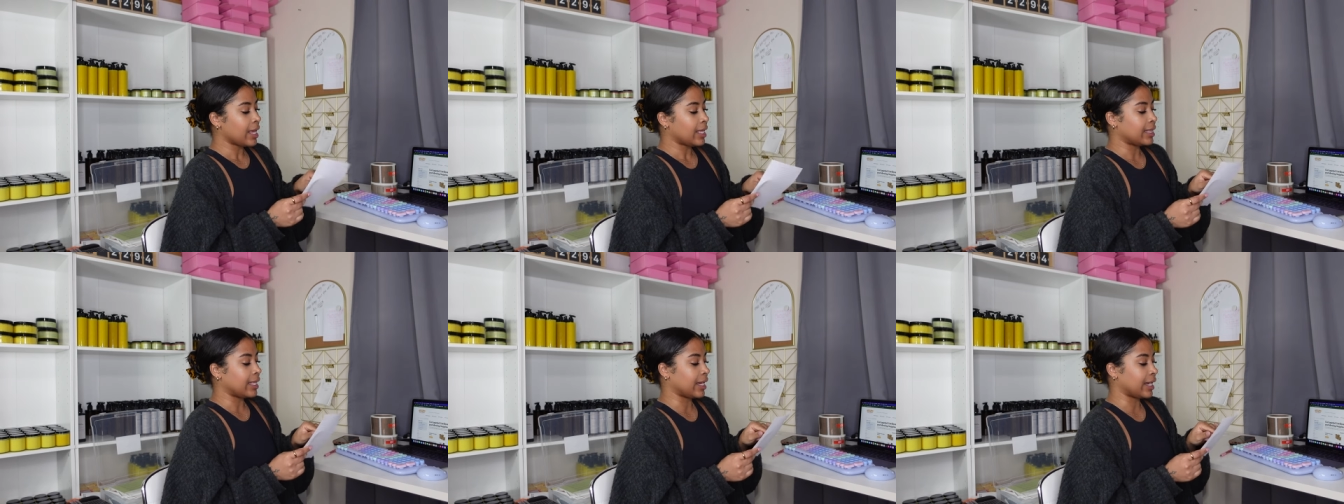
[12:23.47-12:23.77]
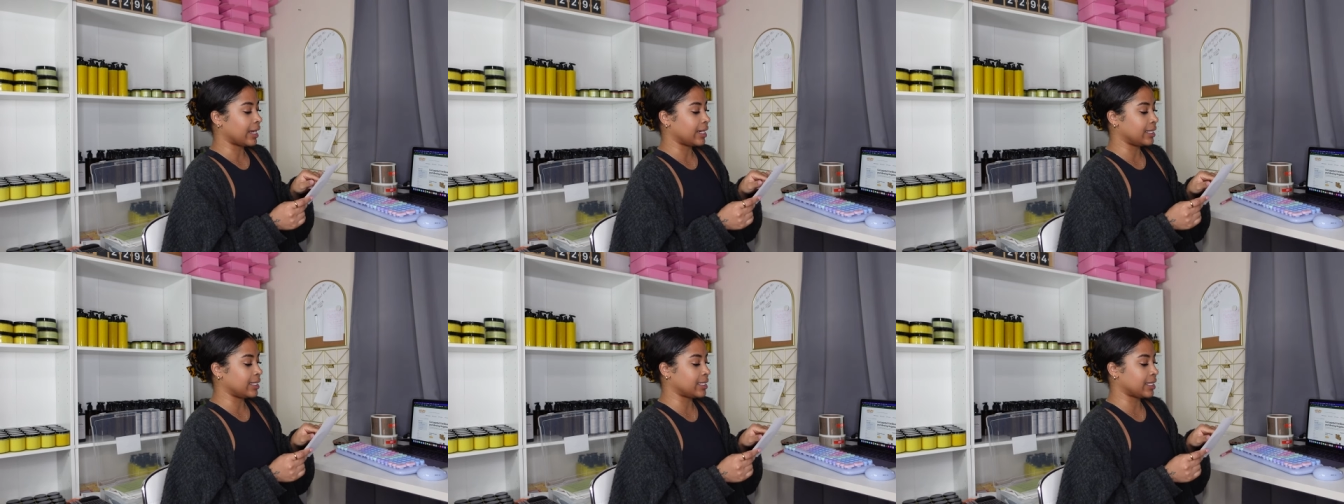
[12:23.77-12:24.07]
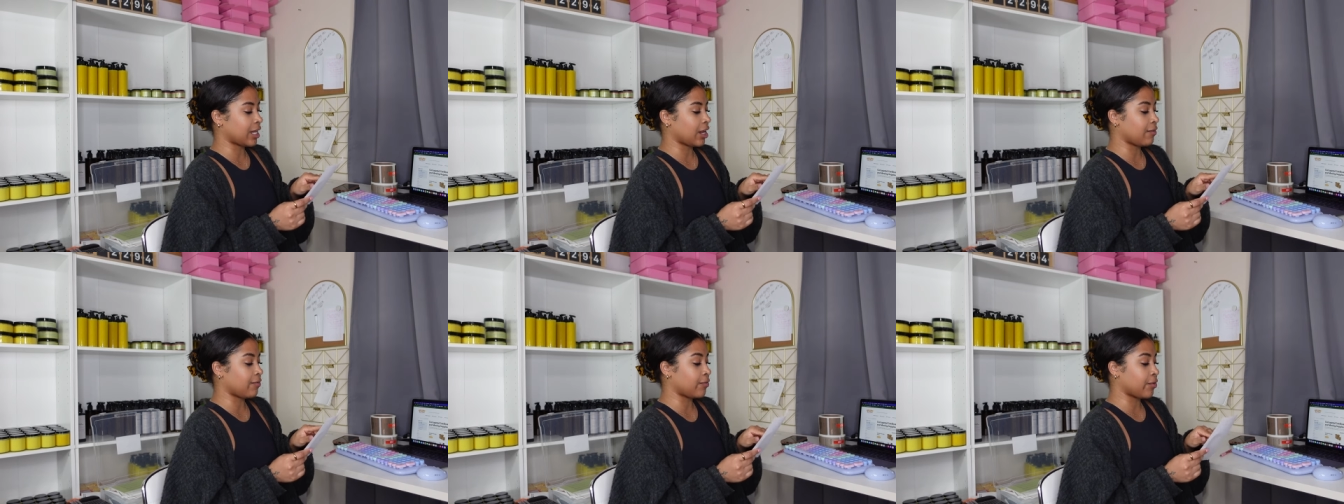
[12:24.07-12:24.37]
Then I need to
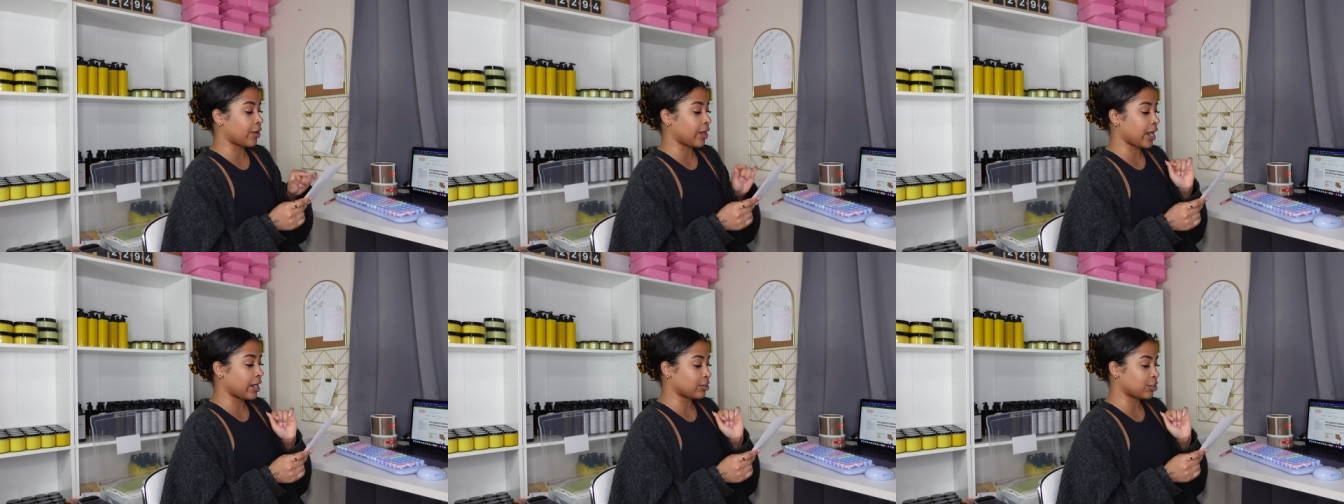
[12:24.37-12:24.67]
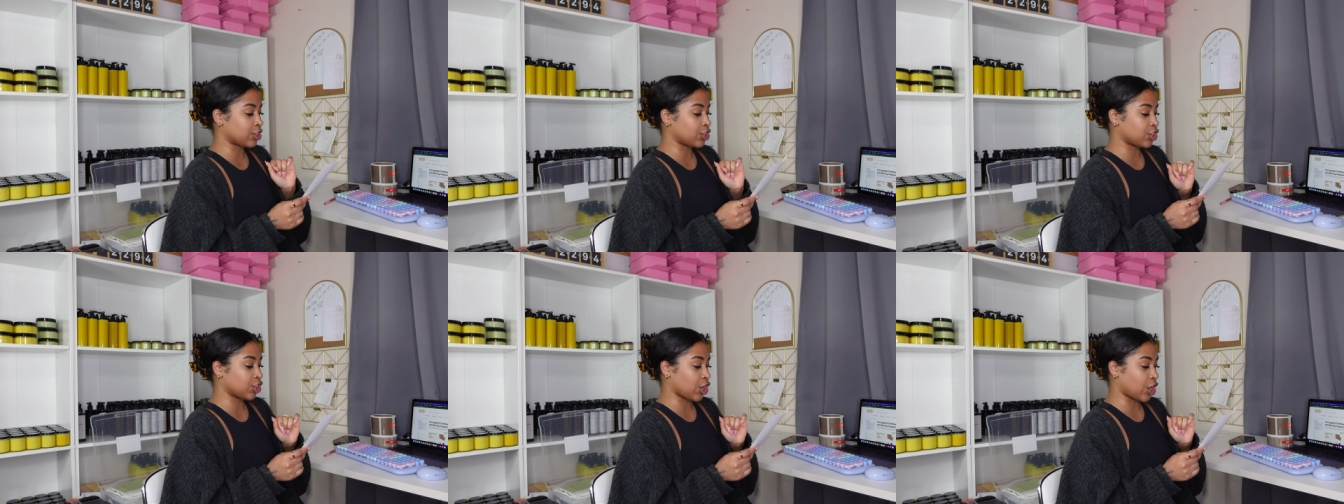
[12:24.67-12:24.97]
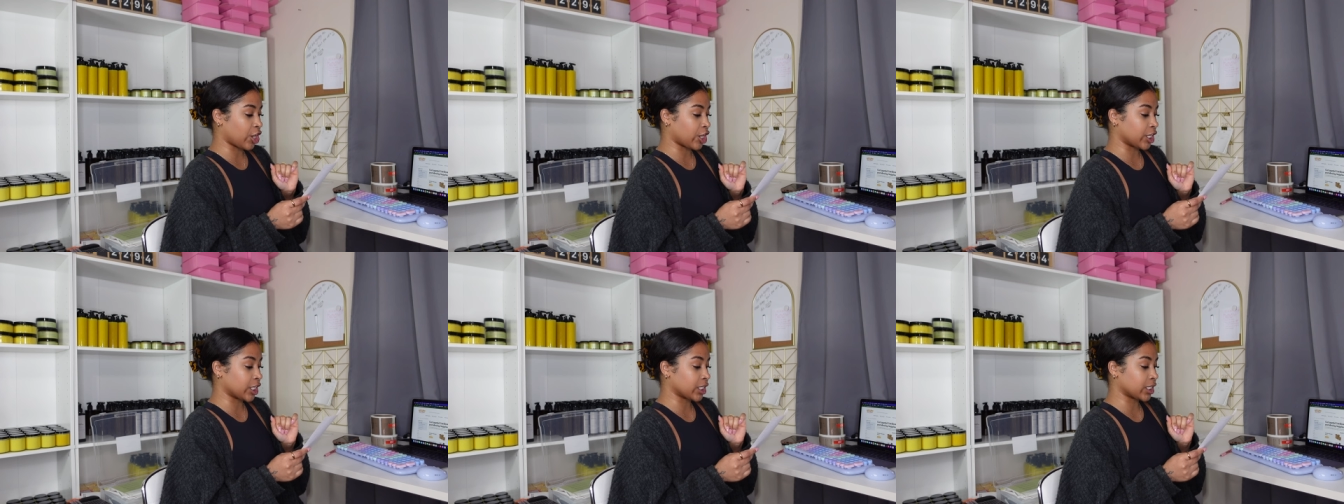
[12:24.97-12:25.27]
get 4-ounce
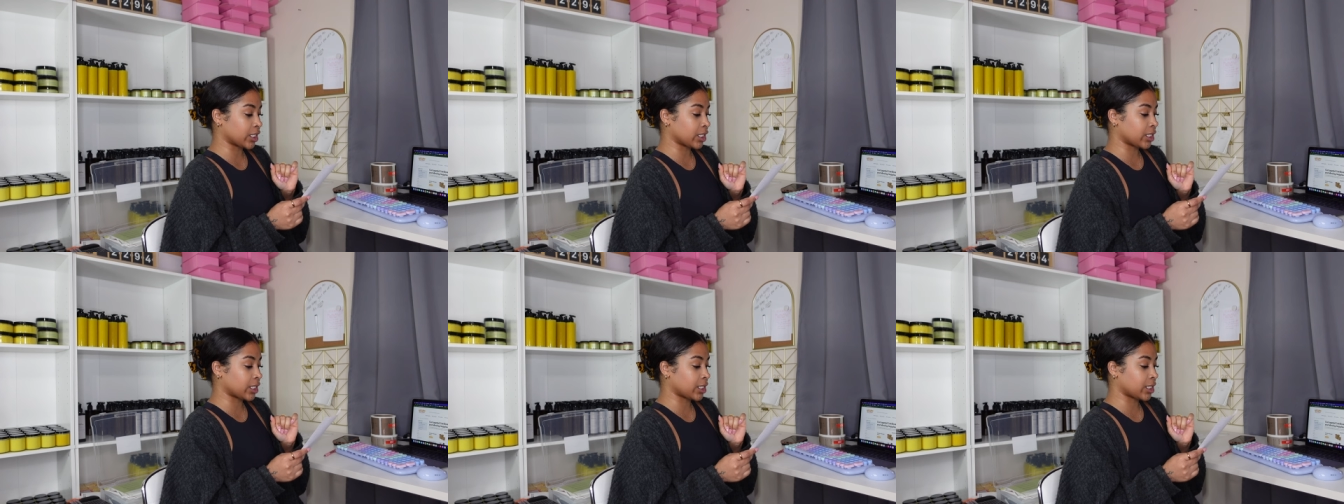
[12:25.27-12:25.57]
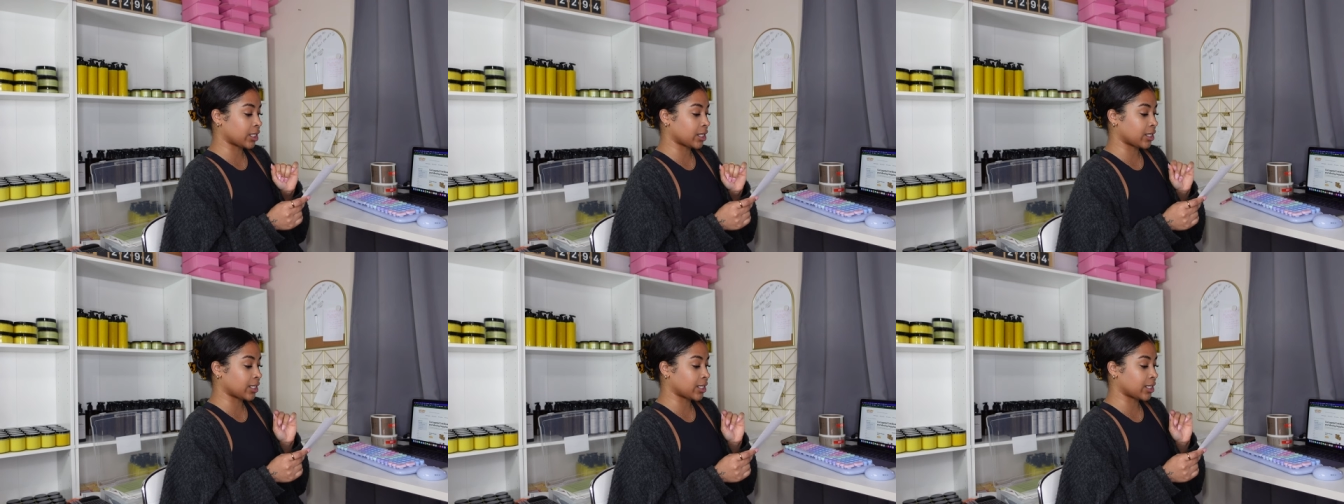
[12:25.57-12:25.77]
jars,